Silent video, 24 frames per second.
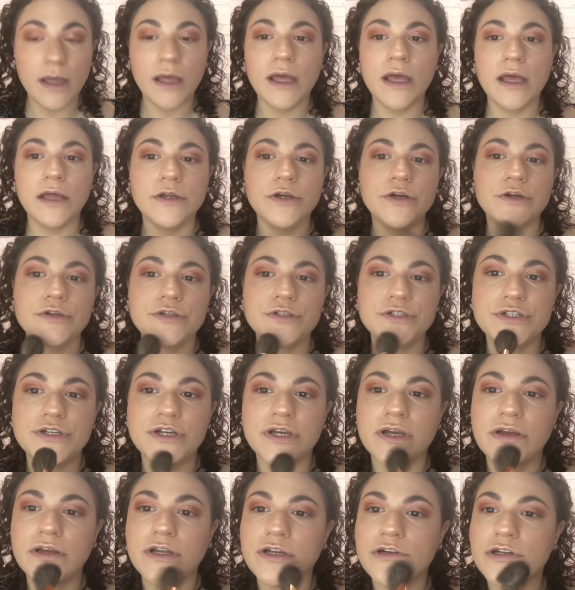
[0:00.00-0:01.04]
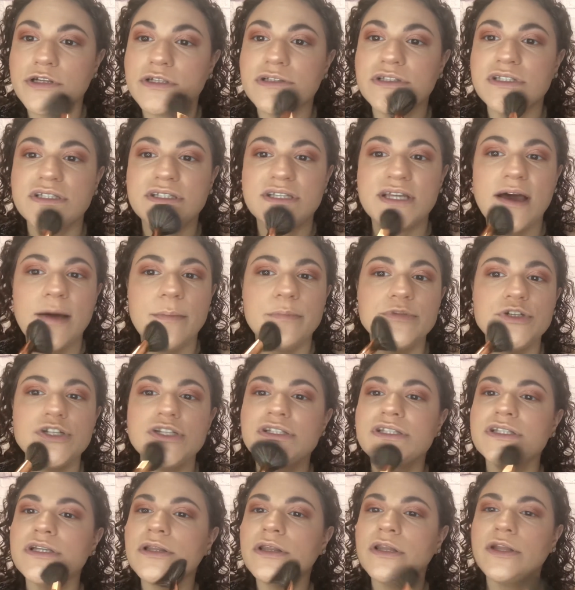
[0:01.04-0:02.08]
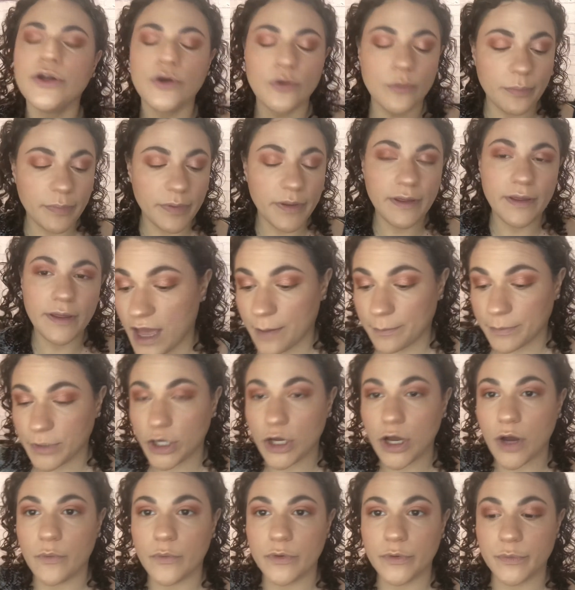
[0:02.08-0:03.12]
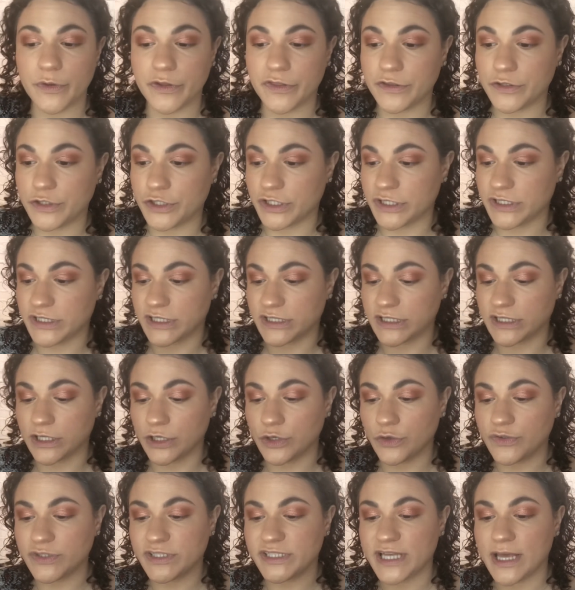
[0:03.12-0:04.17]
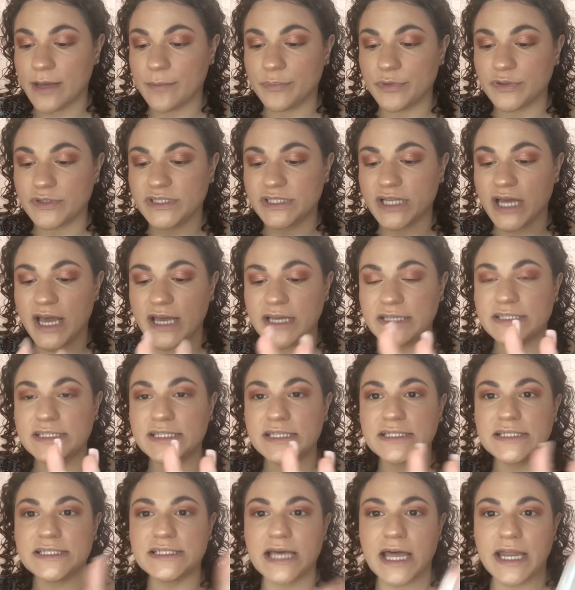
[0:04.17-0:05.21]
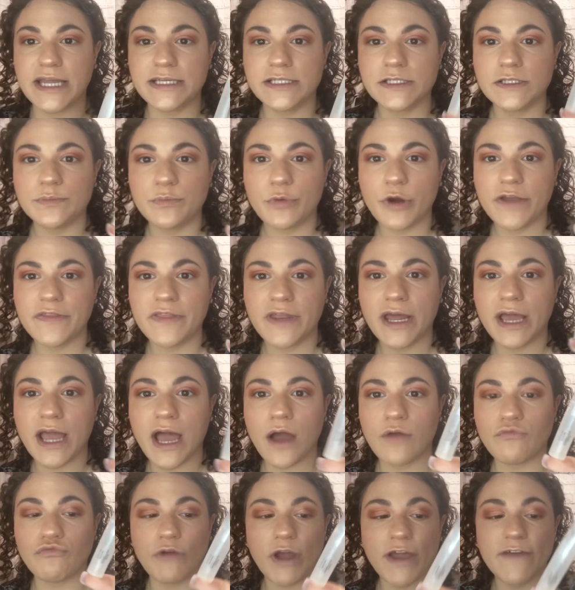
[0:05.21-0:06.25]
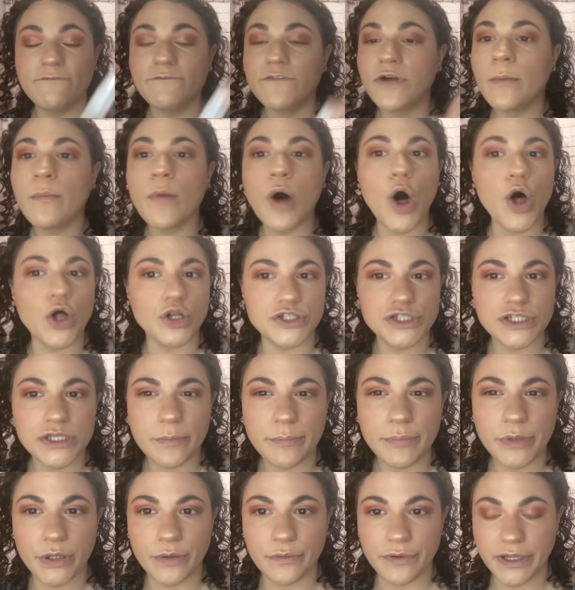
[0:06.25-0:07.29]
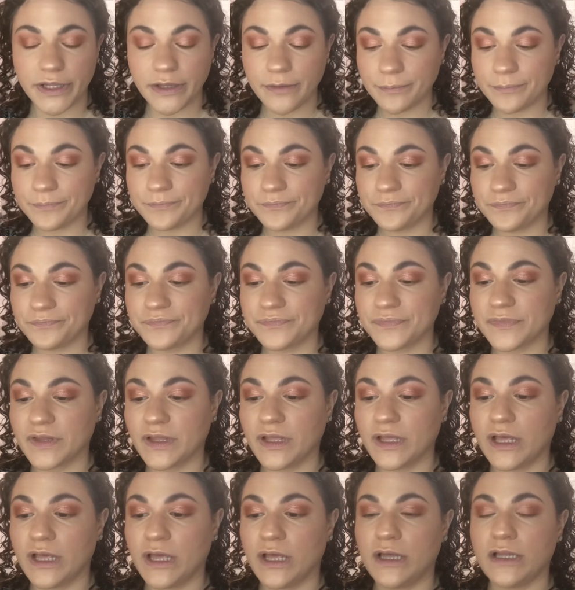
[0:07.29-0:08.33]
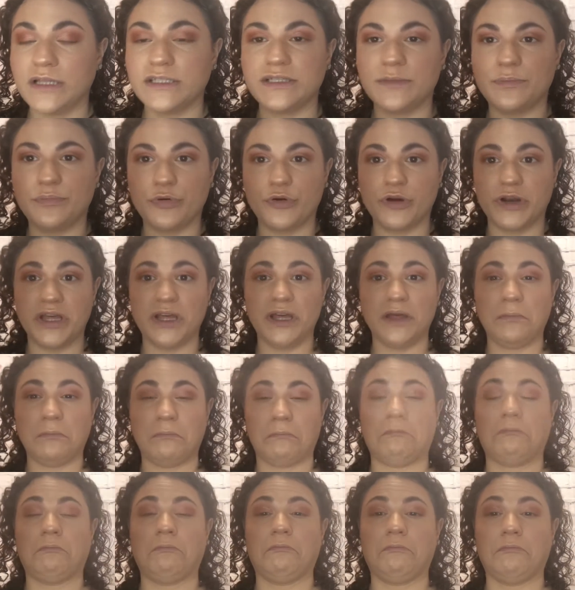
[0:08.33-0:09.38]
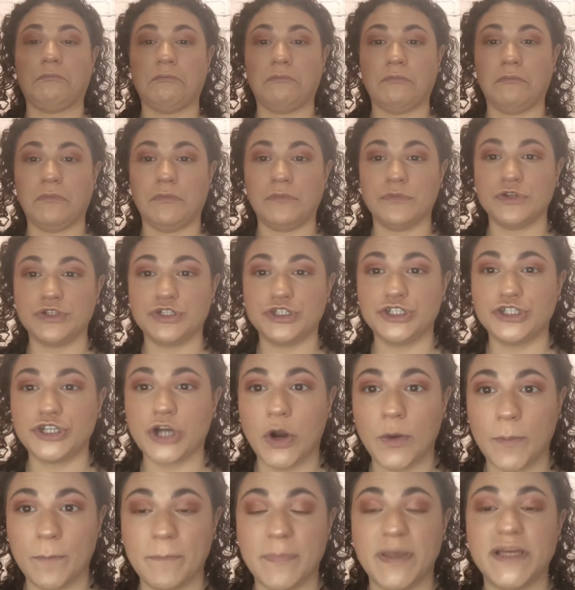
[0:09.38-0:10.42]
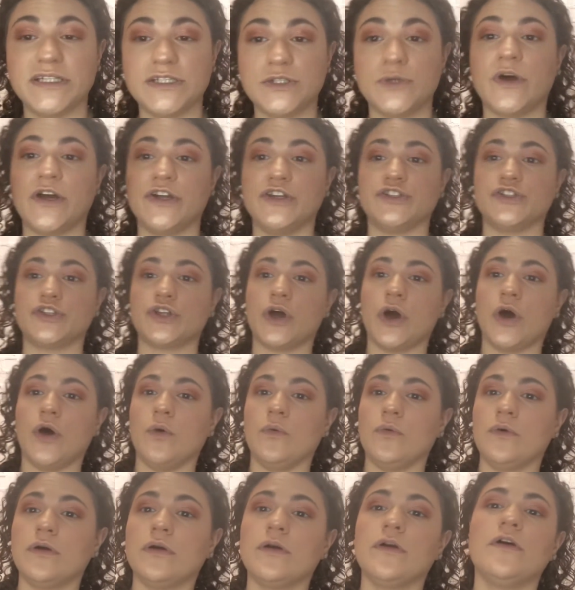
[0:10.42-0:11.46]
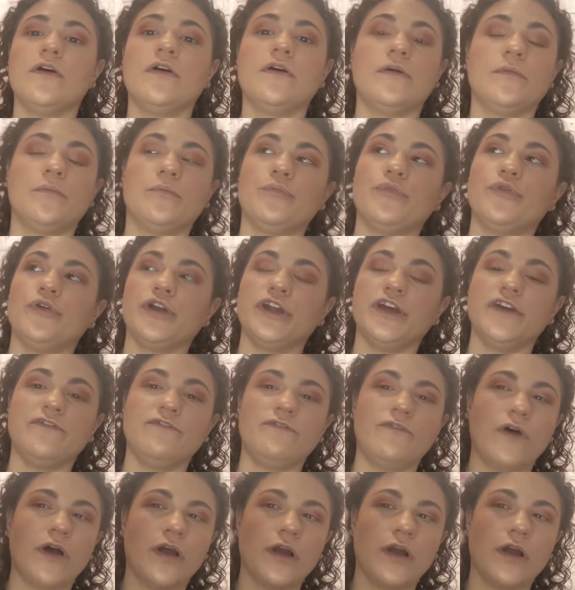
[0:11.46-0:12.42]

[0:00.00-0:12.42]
Your chin, just dab just a little bit. I'm going to go in with just this little sample size setting spray that I got right from Ulta Beauty. It's a pretty sharp mist, so I just go pretty far